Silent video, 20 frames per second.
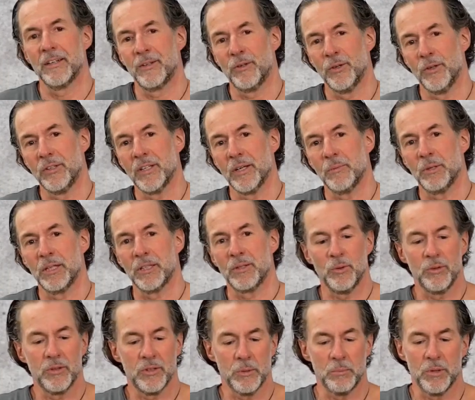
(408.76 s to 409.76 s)
best among
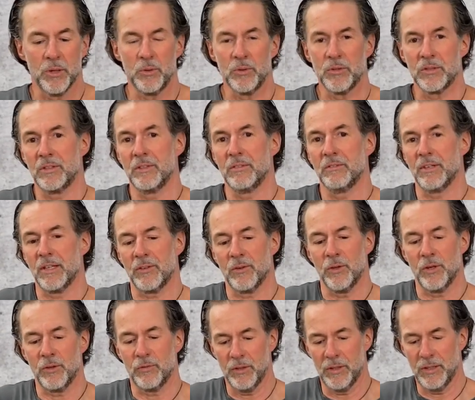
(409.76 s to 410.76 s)
the 5,
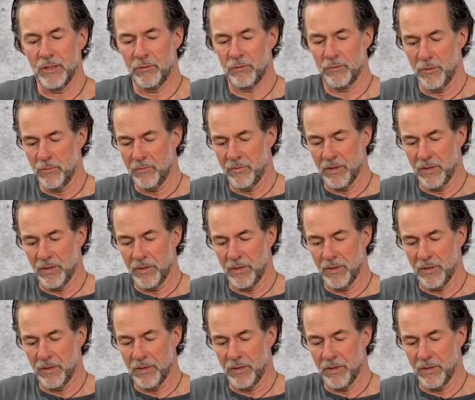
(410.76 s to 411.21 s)
or